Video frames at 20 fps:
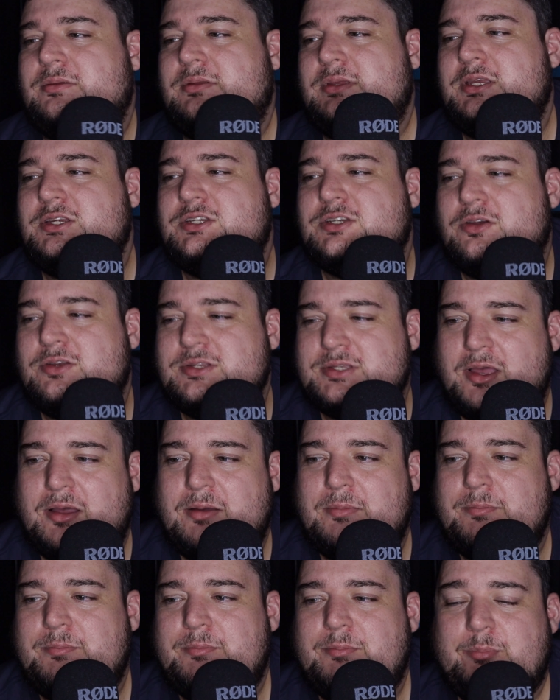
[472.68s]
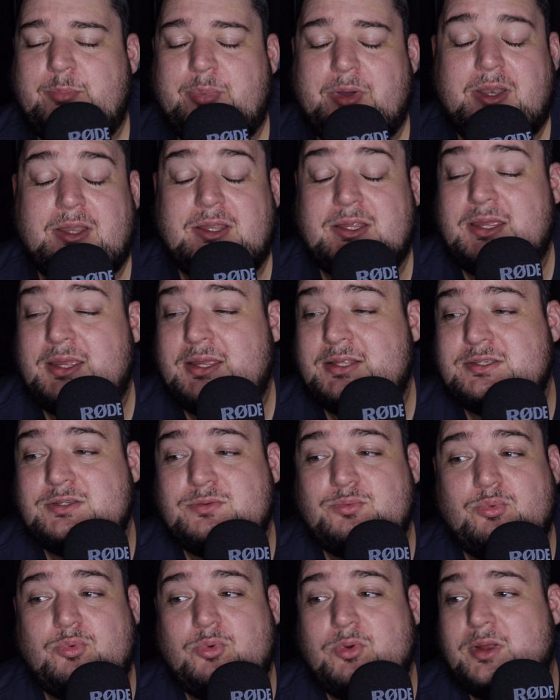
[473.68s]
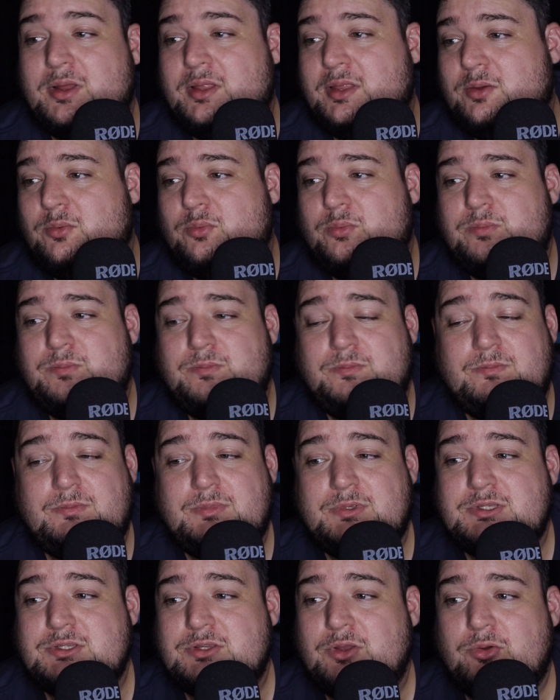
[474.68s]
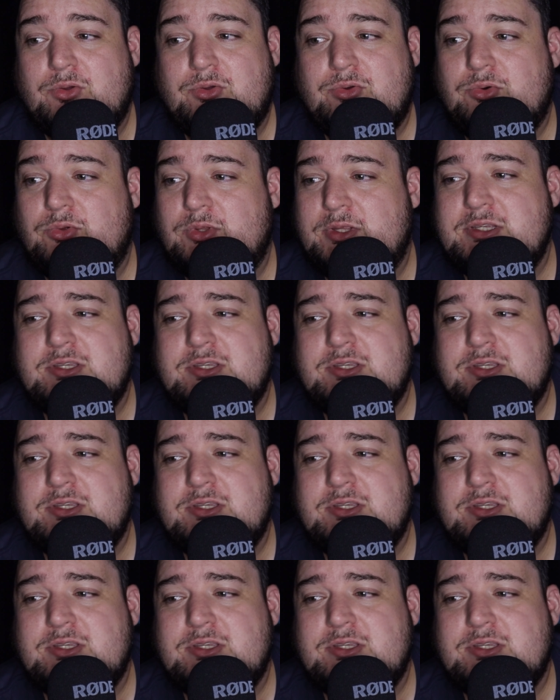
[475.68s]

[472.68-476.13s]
he shows up, but it, it's really so cool.